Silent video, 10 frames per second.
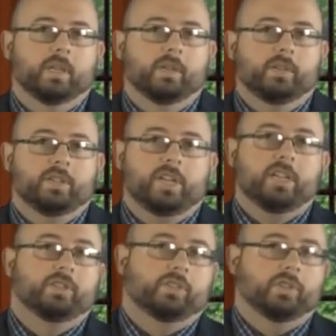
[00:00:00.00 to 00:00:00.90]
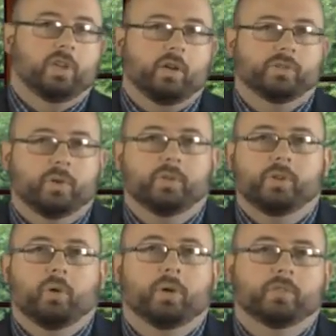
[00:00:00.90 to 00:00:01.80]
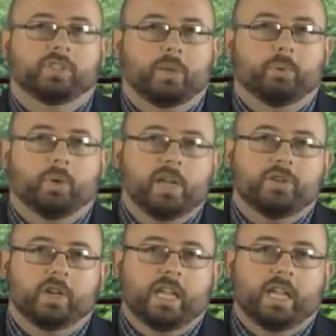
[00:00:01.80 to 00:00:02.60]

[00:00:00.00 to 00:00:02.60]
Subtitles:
See, Jesus is also the door of separation.